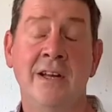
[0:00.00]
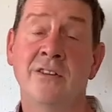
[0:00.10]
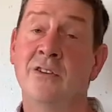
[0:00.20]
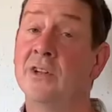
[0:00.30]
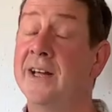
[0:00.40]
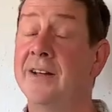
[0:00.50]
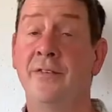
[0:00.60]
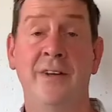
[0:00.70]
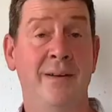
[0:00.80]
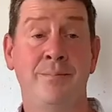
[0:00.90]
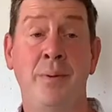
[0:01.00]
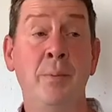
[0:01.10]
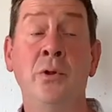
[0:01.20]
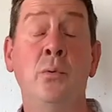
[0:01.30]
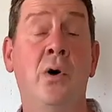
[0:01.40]
So like
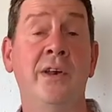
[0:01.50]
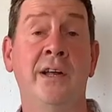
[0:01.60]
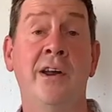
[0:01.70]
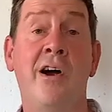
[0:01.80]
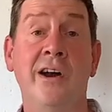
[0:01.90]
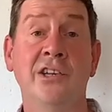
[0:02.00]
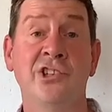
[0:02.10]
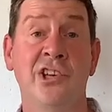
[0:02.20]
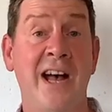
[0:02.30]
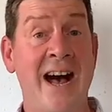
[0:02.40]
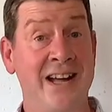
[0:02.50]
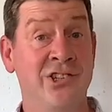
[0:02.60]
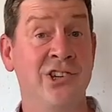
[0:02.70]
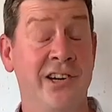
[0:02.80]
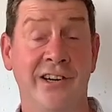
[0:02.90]
people who want an arch at a
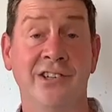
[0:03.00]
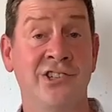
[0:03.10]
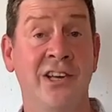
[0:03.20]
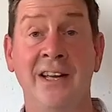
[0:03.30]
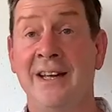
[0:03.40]
church,